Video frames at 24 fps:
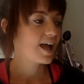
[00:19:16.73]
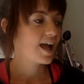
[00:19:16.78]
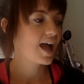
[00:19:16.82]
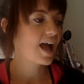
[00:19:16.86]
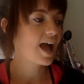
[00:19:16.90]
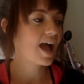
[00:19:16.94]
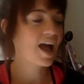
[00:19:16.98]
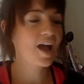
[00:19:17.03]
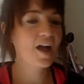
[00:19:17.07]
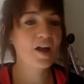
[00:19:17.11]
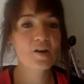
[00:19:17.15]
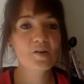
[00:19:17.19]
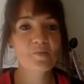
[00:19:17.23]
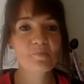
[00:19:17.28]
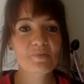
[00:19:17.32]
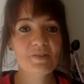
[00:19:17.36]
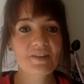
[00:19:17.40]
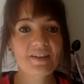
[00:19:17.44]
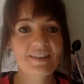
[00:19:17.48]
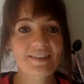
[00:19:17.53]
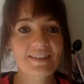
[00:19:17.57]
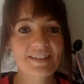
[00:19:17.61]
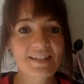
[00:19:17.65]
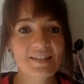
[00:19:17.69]
I hope
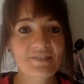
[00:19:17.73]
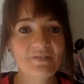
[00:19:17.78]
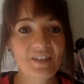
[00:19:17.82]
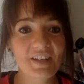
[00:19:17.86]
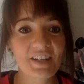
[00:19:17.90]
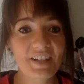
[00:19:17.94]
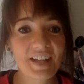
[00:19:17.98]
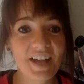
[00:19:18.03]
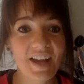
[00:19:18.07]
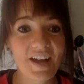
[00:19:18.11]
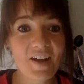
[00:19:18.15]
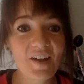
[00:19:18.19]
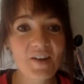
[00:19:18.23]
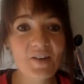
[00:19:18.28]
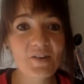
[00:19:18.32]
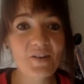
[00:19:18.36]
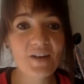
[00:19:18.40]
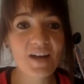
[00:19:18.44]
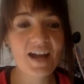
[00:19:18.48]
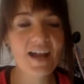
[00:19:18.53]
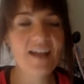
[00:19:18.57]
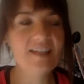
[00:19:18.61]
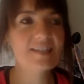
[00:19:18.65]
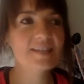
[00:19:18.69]
that this video
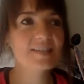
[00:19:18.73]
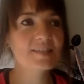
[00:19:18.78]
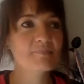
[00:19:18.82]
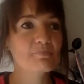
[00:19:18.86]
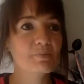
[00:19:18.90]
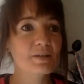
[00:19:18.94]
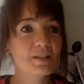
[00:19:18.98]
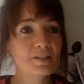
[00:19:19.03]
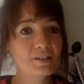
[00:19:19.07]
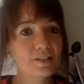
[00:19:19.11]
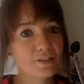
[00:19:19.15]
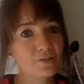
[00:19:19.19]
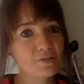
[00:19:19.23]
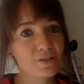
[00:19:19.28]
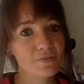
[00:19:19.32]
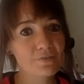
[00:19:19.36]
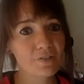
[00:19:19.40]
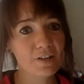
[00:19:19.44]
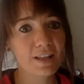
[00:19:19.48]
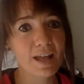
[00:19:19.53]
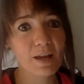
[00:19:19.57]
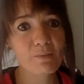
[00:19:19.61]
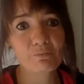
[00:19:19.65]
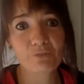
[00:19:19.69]
has been
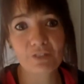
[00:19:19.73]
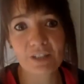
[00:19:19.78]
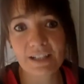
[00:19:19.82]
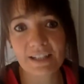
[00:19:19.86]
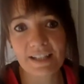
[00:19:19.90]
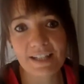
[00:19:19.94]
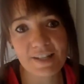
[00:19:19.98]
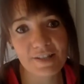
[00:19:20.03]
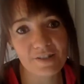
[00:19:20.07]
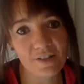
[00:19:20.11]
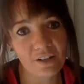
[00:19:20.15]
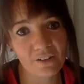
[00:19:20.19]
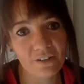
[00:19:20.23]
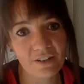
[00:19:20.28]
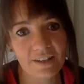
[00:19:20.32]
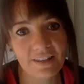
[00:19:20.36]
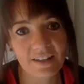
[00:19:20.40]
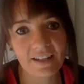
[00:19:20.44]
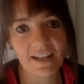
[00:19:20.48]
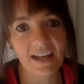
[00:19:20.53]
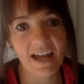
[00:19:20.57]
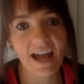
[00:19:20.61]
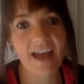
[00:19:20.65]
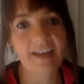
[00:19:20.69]
useful. I'm really sorry
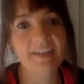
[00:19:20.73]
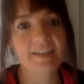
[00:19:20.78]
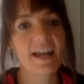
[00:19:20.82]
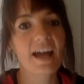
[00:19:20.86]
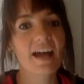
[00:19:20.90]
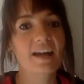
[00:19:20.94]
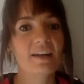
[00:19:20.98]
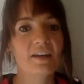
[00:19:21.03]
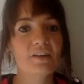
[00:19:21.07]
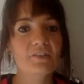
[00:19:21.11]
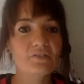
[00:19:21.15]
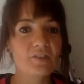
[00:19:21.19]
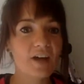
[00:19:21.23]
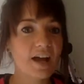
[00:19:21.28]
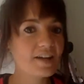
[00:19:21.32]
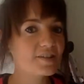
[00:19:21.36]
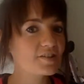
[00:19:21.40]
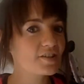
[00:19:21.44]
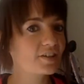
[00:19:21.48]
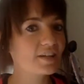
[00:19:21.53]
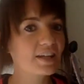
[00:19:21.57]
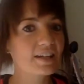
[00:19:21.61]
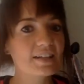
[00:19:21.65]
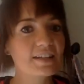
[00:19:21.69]
that I can't
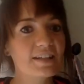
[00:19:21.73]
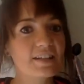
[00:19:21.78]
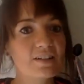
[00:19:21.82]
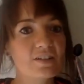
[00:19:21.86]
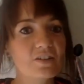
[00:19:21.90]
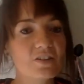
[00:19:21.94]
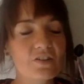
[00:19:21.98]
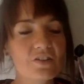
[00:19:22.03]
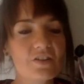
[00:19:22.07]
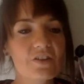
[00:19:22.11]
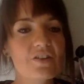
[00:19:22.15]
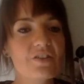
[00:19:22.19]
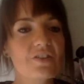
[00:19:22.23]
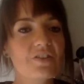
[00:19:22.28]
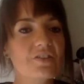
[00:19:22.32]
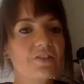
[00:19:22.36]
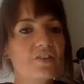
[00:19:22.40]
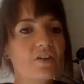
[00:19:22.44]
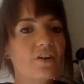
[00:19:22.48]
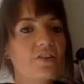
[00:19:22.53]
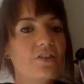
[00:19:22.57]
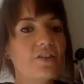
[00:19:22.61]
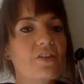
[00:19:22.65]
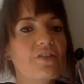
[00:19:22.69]
advise on any
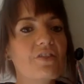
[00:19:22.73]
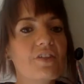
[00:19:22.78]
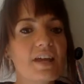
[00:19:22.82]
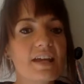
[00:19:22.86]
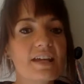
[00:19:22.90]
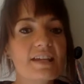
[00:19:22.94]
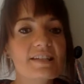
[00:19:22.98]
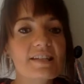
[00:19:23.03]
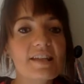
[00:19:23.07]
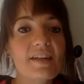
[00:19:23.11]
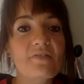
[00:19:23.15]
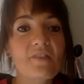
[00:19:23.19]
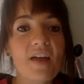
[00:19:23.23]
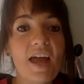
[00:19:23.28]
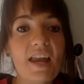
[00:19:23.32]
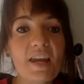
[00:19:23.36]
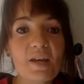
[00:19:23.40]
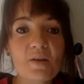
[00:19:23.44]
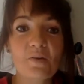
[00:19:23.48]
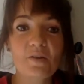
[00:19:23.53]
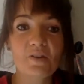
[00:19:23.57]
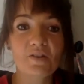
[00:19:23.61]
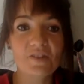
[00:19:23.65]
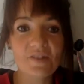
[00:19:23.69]
other things. If
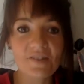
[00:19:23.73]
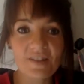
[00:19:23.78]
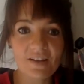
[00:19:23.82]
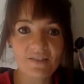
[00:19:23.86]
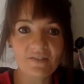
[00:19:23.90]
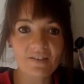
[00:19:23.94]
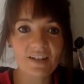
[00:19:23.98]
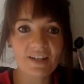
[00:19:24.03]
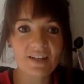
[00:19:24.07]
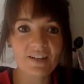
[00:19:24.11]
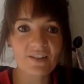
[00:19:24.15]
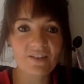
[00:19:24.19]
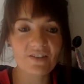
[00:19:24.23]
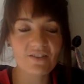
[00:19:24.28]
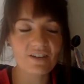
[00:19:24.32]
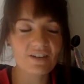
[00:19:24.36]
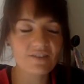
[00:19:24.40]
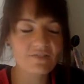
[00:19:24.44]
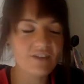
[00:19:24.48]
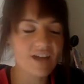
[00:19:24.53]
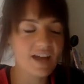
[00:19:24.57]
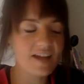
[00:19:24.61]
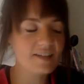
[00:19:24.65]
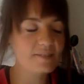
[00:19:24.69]
anyone does have any other
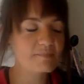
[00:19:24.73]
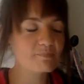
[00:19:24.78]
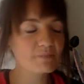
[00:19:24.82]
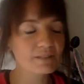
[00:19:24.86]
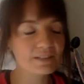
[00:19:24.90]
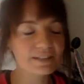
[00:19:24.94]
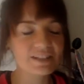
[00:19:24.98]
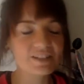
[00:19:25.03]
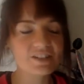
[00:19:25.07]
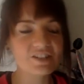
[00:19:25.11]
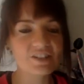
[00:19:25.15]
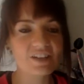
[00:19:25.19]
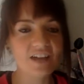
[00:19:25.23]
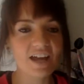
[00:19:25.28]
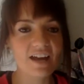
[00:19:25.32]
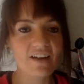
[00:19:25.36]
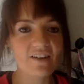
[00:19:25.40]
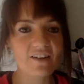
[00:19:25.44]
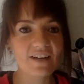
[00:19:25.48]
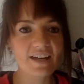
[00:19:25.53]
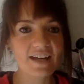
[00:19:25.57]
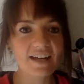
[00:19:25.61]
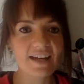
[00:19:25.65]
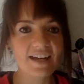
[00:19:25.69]
advice, please
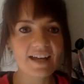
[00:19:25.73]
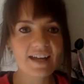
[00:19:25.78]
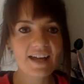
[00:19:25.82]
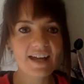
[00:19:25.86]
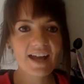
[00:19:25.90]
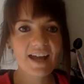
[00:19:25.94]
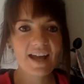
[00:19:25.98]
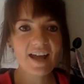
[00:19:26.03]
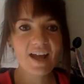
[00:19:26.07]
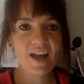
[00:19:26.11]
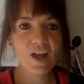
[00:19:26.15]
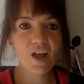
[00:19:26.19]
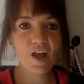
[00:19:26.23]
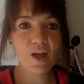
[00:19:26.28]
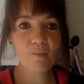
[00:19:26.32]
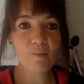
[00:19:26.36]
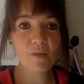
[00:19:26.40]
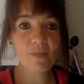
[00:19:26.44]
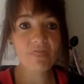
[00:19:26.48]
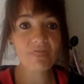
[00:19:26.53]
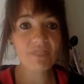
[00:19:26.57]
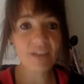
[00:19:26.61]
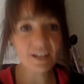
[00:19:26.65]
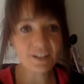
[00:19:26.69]
share it.
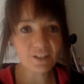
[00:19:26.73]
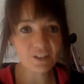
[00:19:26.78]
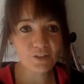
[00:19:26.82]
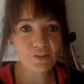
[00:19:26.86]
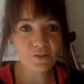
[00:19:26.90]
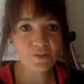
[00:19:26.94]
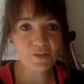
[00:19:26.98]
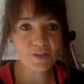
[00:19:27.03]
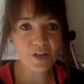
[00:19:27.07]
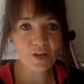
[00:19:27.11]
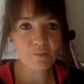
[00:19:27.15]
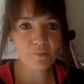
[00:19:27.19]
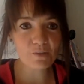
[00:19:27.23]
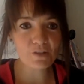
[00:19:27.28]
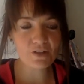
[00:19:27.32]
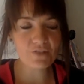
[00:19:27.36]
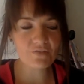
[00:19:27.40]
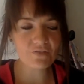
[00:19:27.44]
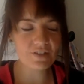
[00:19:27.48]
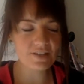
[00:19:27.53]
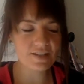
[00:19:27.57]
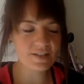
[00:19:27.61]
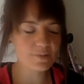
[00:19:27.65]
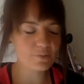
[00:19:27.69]
Thank you so much
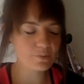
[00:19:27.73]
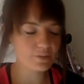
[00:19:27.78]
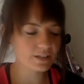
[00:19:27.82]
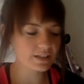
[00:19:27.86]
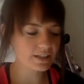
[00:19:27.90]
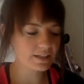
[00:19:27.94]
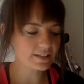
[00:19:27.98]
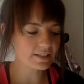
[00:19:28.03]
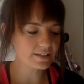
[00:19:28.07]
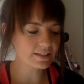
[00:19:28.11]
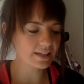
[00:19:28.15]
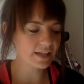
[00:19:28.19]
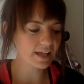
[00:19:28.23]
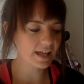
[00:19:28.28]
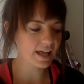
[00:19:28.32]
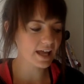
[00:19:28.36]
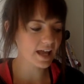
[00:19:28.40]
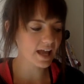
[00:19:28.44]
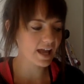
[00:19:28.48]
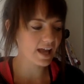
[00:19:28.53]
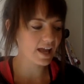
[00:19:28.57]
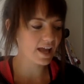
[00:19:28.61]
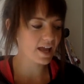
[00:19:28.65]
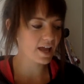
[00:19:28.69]
for this week.
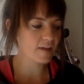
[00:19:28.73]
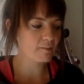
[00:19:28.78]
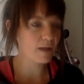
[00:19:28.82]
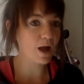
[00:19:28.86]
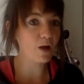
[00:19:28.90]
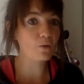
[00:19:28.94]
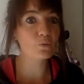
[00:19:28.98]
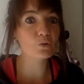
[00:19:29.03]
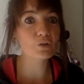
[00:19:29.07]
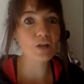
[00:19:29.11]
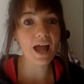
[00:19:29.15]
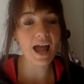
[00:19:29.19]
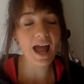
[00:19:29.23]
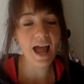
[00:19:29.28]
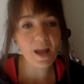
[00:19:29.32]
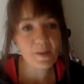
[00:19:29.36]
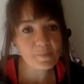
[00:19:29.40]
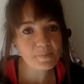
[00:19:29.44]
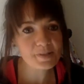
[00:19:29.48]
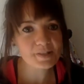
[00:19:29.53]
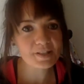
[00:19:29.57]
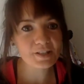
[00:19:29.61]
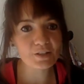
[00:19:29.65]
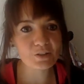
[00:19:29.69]
I would
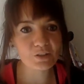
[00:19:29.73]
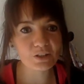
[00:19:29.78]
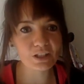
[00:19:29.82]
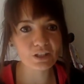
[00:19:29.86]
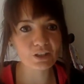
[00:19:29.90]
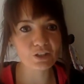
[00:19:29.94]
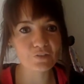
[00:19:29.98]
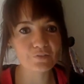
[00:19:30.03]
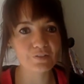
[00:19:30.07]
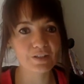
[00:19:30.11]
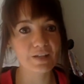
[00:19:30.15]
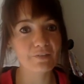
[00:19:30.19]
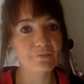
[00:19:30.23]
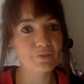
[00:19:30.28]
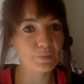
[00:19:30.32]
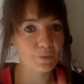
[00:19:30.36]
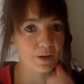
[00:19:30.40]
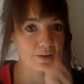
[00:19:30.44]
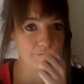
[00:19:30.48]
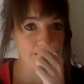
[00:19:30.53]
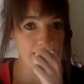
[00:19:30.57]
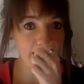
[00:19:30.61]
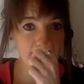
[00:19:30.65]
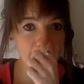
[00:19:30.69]
absolutely love it if you
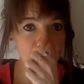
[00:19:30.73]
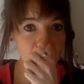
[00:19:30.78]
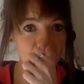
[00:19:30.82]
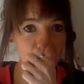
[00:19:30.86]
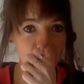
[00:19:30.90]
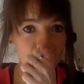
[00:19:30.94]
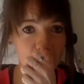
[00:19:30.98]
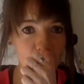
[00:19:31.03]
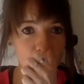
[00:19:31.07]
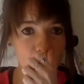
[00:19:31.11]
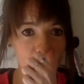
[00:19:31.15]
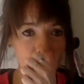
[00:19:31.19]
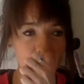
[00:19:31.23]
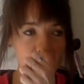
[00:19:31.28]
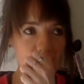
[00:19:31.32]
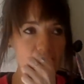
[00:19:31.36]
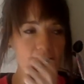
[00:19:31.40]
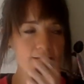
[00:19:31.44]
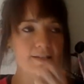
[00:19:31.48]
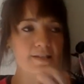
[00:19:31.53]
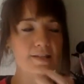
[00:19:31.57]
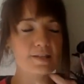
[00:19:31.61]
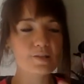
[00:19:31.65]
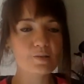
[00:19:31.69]
have any feedback, because
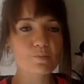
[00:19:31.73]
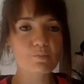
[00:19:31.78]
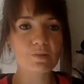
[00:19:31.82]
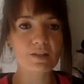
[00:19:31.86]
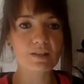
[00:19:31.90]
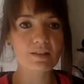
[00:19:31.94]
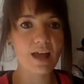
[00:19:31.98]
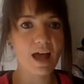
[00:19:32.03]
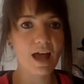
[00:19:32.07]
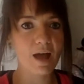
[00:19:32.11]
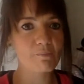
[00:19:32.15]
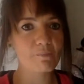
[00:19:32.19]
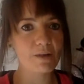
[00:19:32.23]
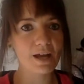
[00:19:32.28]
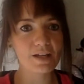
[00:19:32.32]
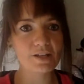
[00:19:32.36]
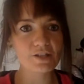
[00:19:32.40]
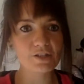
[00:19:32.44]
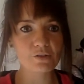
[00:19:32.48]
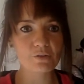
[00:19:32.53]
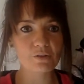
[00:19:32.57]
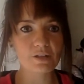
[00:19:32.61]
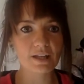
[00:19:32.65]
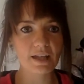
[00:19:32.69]
this is something that I might
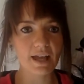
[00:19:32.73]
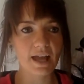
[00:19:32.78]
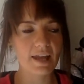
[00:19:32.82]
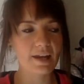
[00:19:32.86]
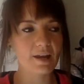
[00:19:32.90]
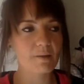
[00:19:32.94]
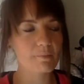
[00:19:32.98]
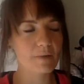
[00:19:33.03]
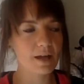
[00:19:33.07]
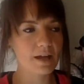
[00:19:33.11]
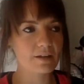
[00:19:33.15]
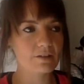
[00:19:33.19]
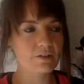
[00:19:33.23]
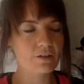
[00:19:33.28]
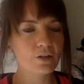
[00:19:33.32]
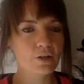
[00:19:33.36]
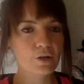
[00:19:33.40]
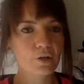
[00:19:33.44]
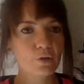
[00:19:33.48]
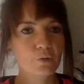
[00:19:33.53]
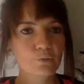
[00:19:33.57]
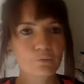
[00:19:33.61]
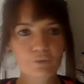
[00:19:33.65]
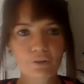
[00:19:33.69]
do again. I might
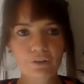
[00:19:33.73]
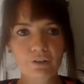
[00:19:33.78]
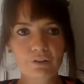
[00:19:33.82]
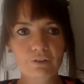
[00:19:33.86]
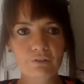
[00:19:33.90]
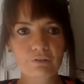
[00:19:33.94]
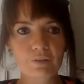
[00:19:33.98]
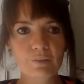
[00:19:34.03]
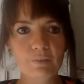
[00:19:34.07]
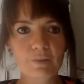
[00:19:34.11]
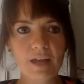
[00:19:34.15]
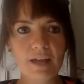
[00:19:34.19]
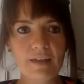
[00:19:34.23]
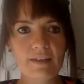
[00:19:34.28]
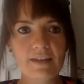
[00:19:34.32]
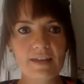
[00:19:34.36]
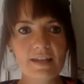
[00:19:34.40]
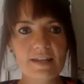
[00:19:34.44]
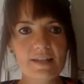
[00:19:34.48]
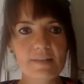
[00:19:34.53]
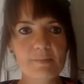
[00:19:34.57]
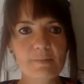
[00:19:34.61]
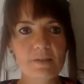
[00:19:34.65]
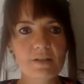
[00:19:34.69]
run a group like
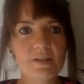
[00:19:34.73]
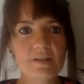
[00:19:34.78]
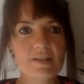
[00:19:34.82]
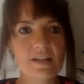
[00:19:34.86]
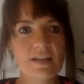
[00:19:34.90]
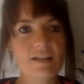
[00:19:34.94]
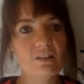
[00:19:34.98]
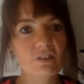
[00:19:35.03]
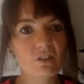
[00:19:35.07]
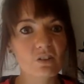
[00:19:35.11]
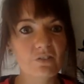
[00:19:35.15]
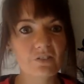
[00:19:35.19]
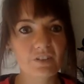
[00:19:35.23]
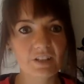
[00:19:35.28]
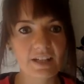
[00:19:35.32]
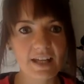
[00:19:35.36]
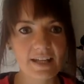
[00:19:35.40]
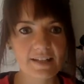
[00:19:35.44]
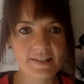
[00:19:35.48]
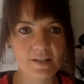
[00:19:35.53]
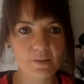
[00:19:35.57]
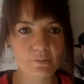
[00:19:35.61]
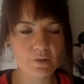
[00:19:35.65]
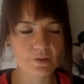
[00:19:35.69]
this because I love
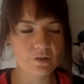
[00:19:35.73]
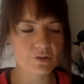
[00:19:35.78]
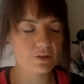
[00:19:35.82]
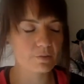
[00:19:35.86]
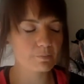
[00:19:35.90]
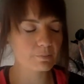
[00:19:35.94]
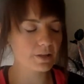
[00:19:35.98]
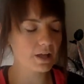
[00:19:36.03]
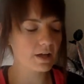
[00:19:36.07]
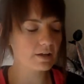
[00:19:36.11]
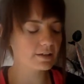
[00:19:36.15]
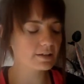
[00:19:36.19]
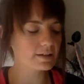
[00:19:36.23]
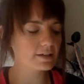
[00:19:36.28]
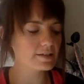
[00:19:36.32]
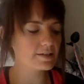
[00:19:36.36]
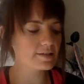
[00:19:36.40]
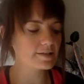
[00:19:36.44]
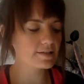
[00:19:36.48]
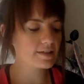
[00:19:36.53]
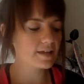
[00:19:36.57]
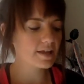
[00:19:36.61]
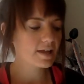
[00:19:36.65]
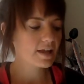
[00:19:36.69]
connecting with other bloggers.
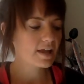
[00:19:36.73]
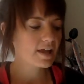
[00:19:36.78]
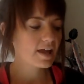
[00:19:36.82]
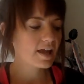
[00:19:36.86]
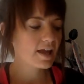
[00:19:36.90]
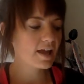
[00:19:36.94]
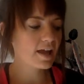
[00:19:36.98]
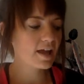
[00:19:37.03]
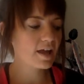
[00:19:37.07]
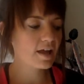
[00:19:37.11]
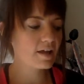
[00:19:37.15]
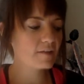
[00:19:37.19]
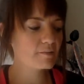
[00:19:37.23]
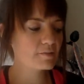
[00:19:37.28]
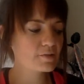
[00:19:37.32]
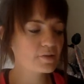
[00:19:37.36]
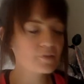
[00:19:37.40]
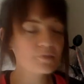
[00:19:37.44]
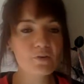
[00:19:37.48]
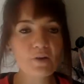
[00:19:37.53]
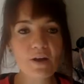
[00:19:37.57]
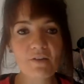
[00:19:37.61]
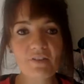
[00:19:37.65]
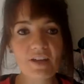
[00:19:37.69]
So
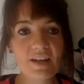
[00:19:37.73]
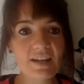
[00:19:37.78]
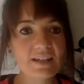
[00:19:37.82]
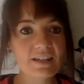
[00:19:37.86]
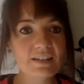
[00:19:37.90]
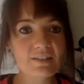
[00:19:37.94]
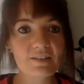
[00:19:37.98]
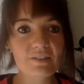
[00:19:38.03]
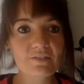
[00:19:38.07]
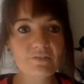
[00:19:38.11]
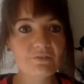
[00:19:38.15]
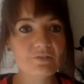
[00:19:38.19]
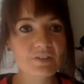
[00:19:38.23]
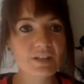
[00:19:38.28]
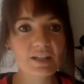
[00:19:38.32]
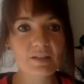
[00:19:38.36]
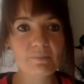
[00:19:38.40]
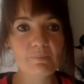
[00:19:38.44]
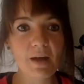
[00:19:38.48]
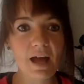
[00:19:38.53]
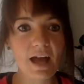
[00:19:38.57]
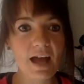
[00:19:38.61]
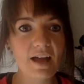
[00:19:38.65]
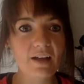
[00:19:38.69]
if you have any
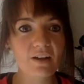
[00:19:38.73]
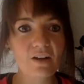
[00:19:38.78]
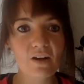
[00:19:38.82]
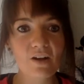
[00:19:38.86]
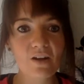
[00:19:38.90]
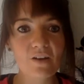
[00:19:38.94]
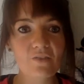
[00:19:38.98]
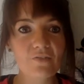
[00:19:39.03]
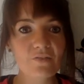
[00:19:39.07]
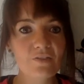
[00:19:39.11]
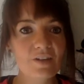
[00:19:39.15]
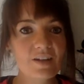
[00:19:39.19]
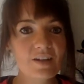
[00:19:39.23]
feedback of,